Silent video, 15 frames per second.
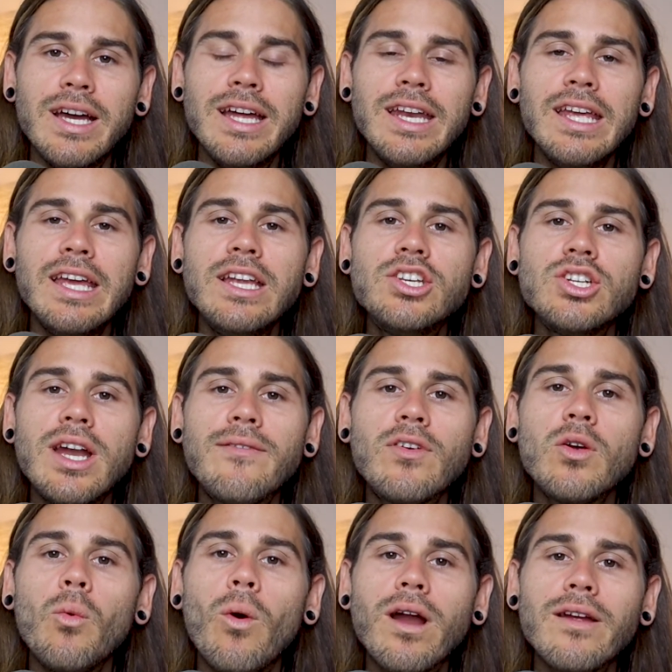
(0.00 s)
And each and
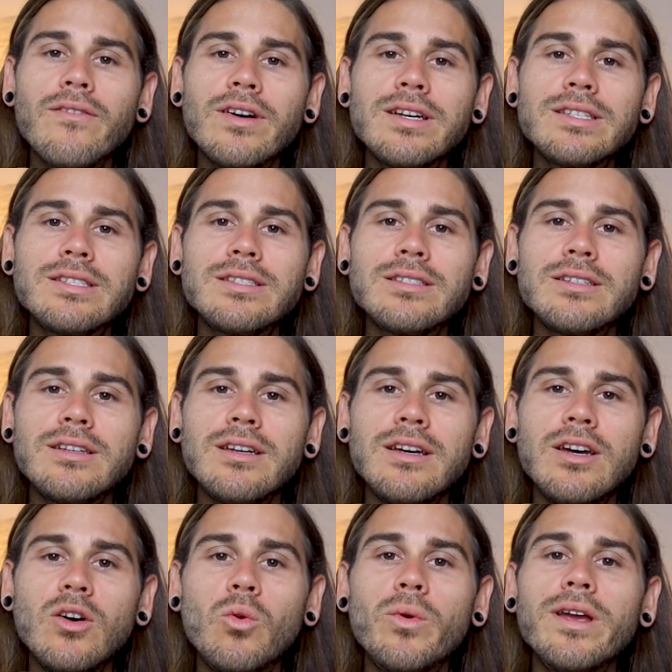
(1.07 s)
every one of us,
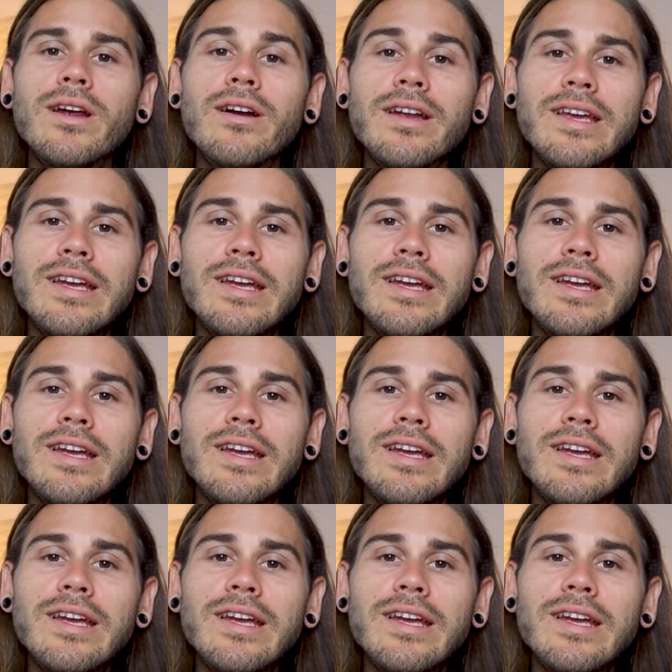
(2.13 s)
we are